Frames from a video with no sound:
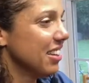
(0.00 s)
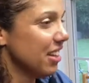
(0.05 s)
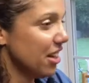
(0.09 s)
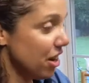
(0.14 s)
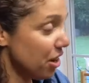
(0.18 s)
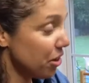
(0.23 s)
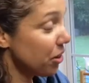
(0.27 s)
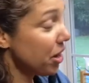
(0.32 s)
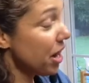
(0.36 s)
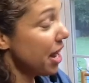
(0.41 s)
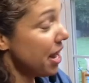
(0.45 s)

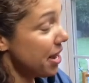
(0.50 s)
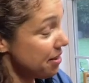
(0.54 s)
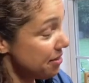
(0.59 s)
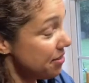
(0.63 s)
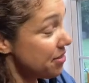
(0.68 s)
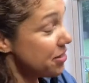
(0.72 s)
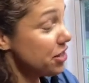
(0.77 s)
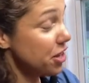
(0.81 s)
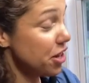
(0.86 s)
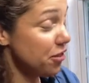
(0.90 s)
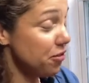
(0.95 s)
Okay,
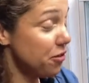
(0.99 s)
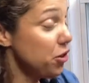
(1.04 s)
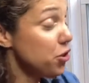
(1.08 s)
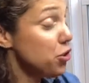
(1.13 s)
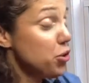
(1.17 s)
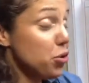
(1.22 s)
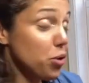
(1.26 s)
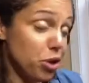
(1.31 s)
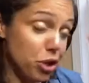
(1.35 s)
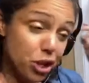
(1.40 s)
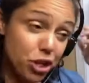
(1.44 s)
if you
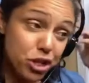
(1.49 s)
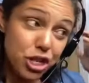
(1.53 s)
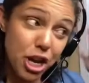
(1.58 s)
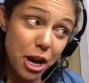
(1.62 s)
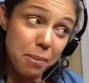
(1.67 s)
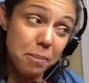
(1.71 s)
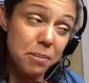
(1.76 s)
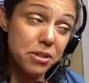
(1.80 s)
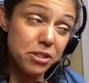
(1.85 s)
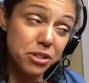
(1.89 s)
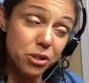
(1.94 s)
do a good
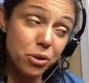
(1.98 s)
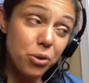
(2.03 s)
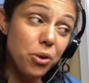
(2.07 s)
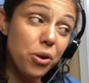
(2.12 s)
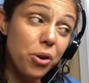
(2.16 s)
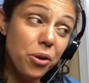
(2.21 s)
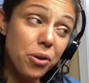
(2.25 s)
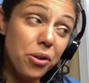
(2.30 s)
job in school,